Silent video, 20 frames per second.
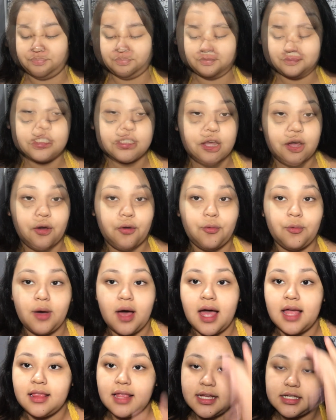So
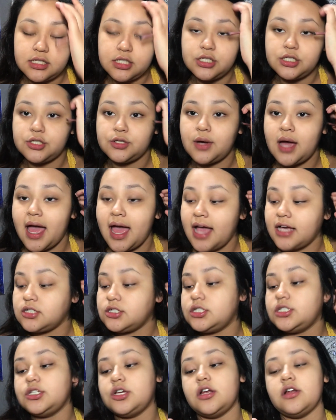what I like to do, I
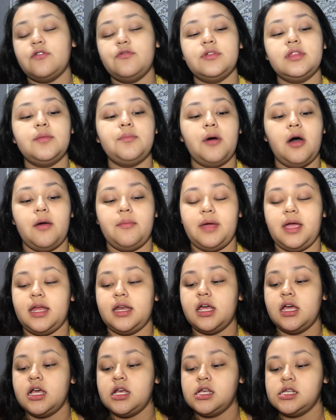actually start off with the pomade.